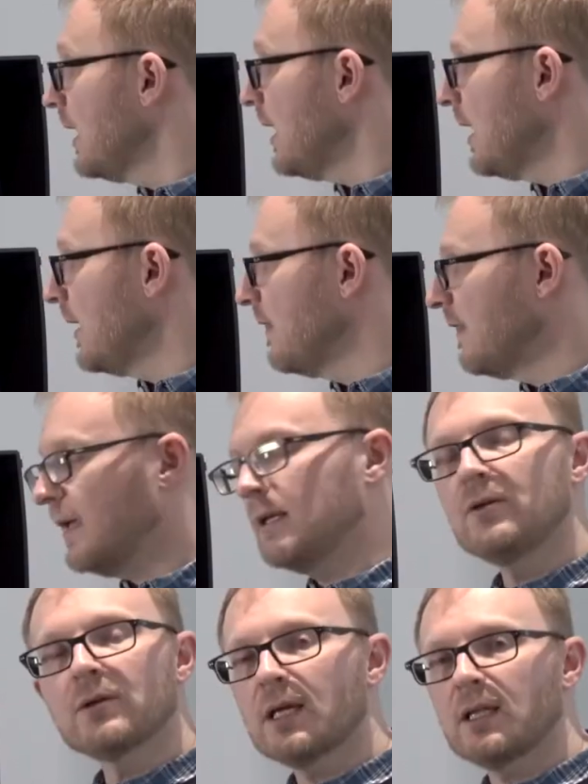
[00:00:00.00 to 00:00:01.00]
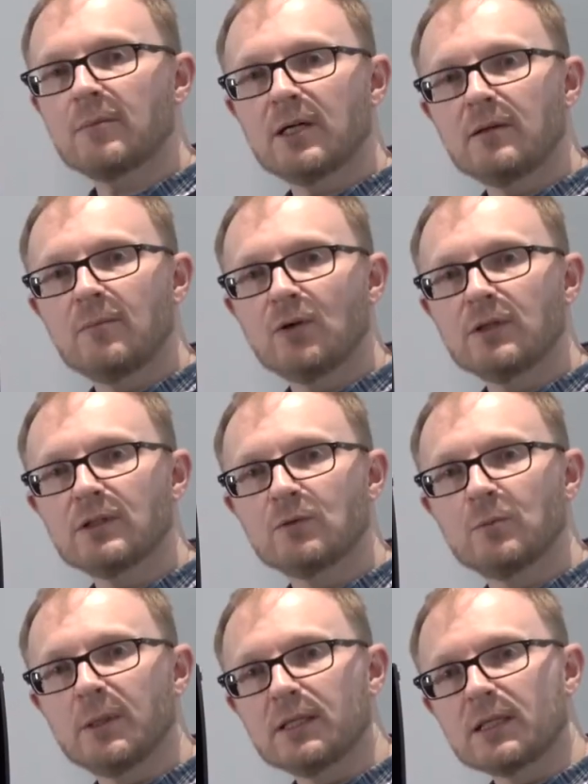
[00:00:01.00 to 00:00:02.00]
and then your calibrated monitor
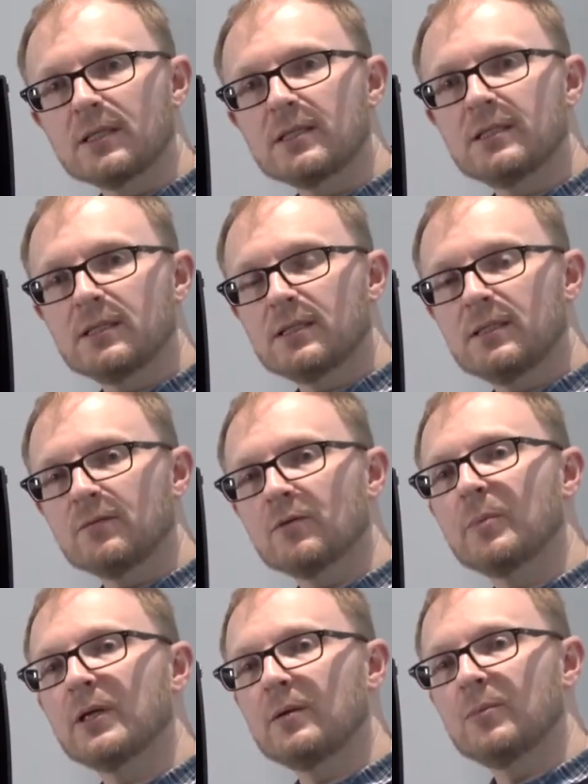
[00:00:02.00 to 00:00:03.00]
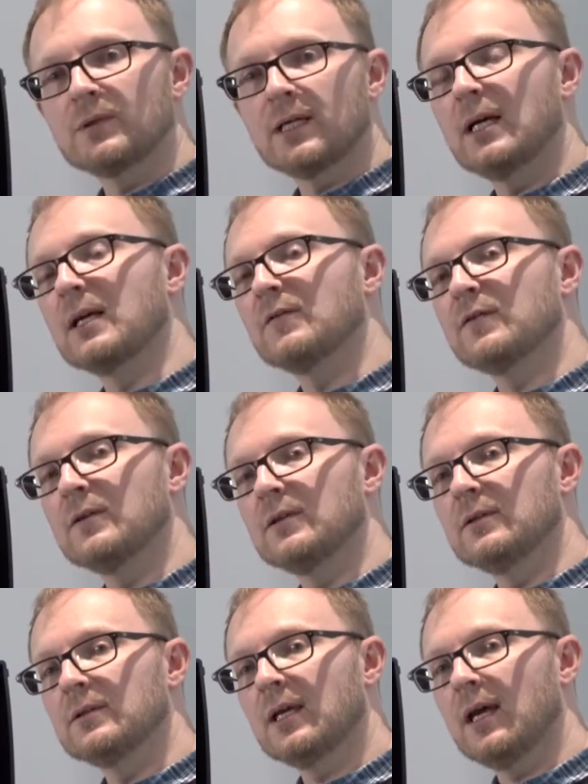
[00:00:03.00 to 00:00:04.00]
will be a consistent, repeatable target for you to
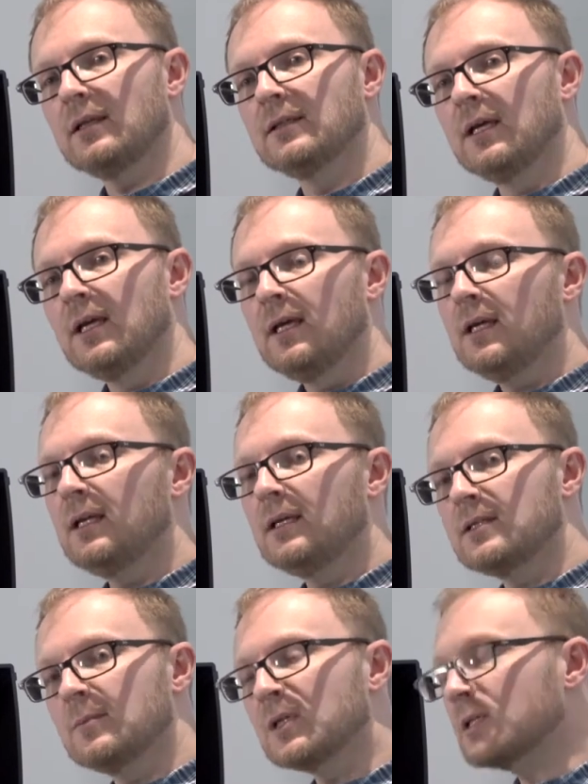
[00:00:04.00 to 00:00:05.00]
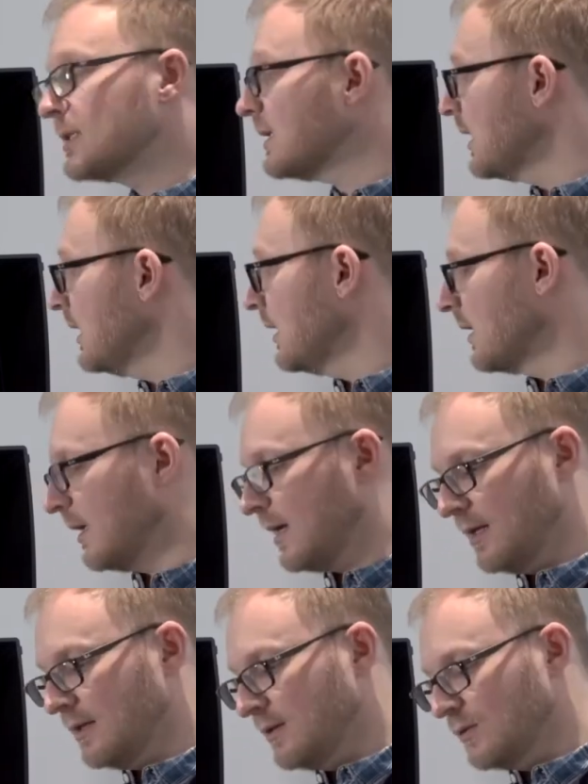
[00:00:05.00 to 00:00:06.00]
look at. It is a mistake,
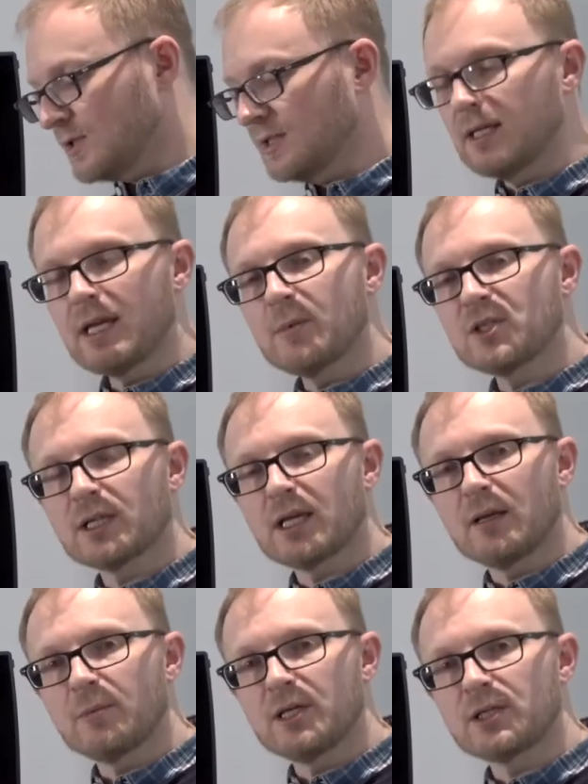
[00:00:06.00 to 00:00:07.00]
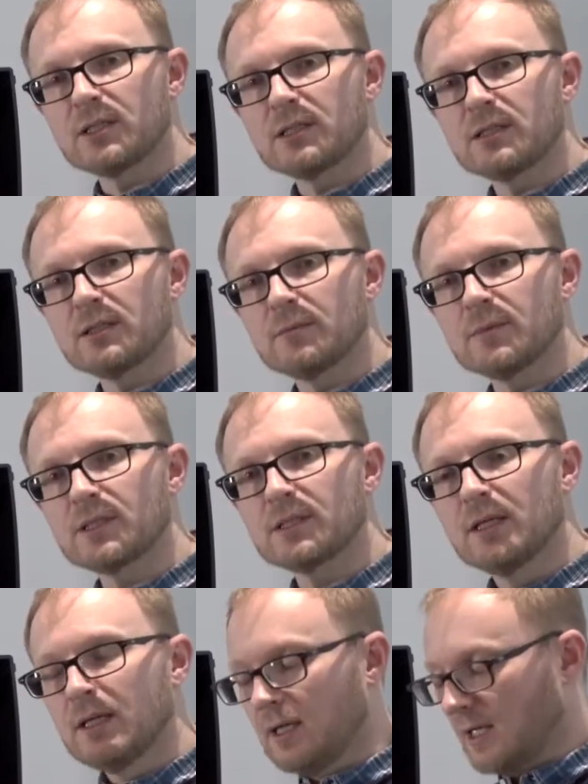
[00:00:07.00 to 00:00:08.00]
and you'll see the amateur calibration systems
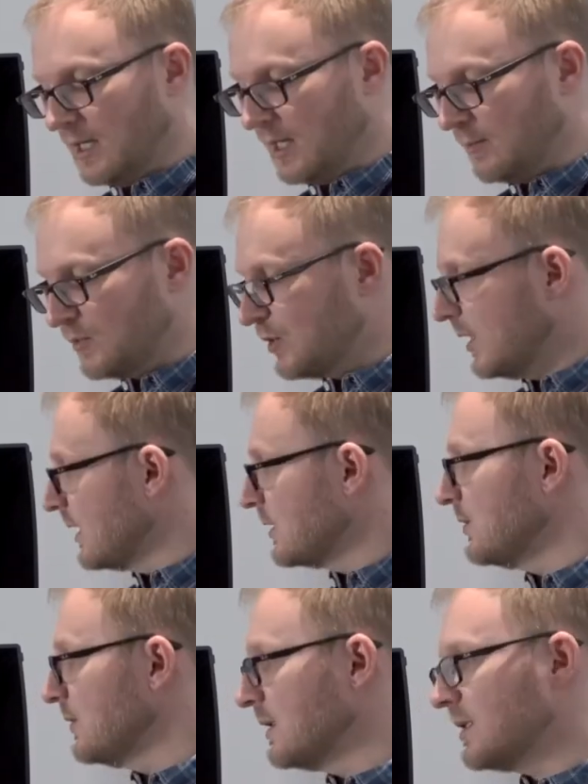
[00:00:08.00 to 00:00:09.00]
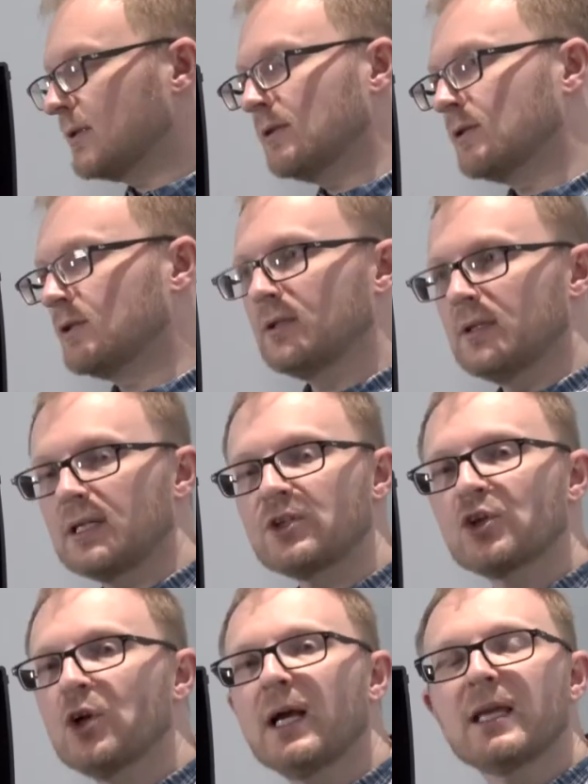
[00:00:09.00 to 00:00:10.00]
trying to do this. They
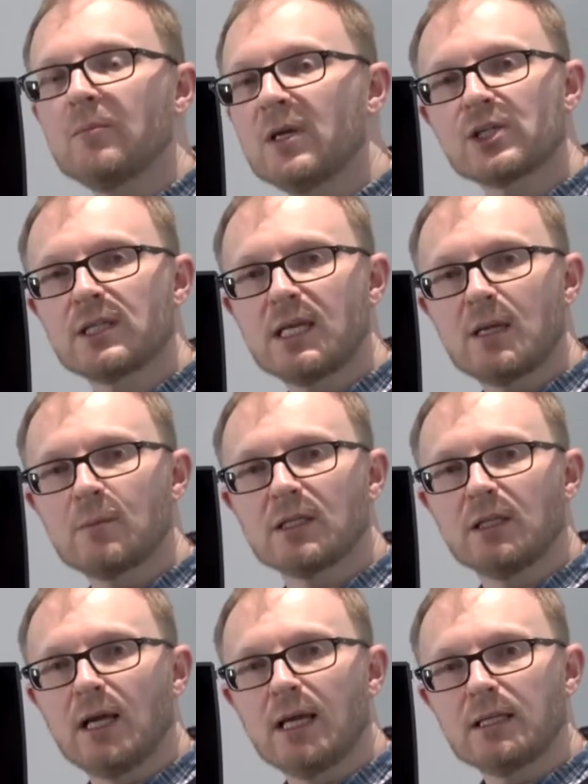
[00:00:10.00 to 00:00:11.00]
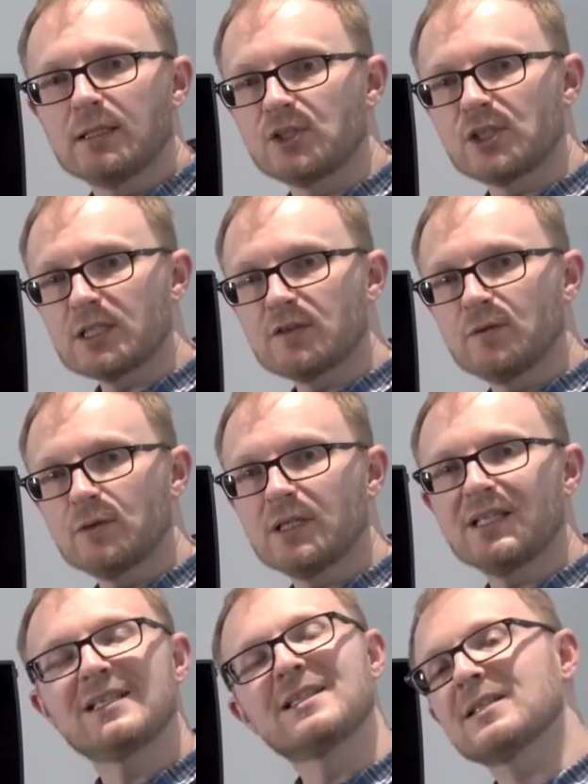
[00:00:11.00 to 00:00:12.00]
try and measure the ambient light and adjust for it.
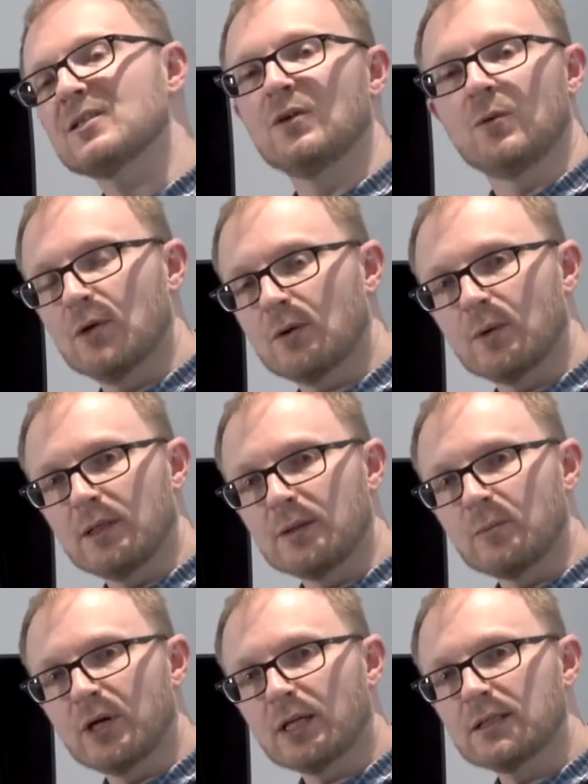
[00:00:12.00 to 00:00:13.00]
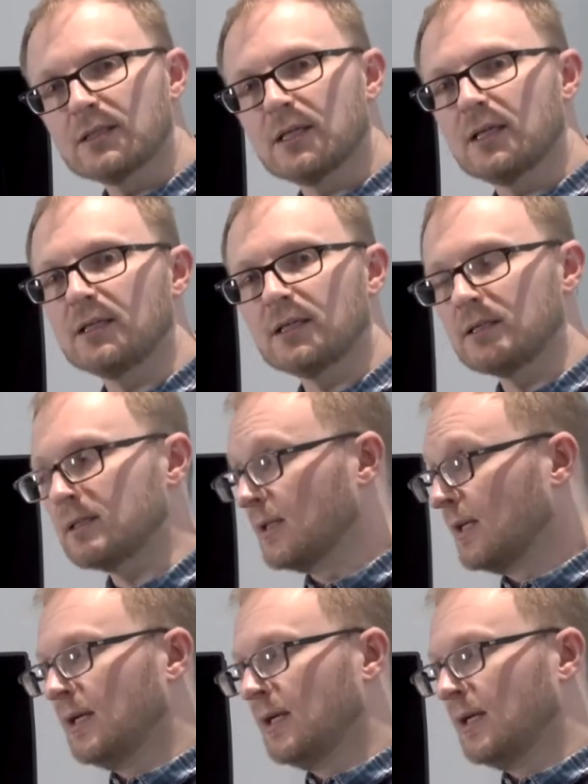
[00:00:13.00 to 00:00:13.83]
It does not work well in practice, and it is